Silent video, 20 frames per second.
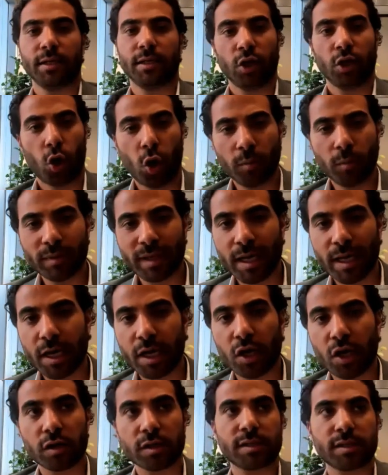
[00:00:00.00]
home
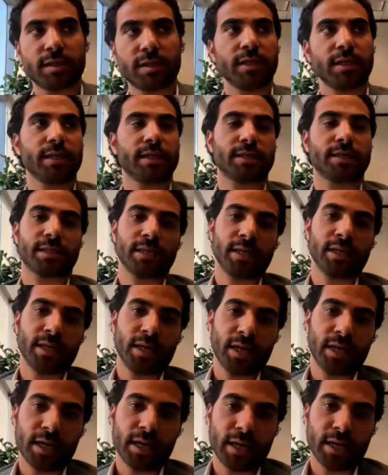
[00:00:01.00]
diagnostics,
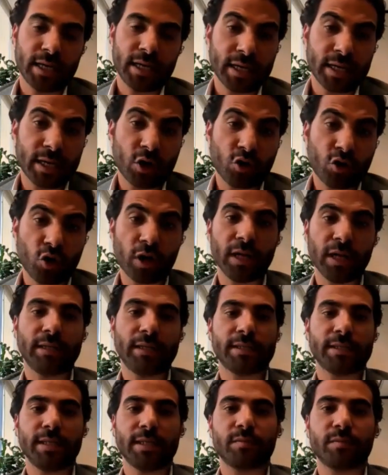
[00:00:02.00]
chronic
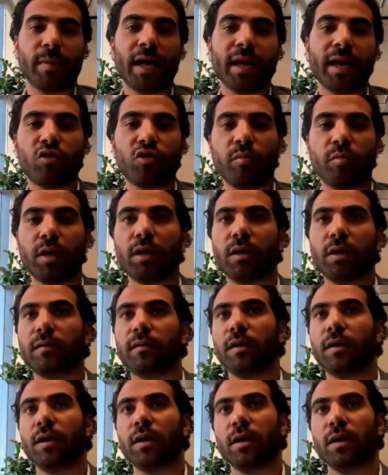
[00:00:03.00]
disease management,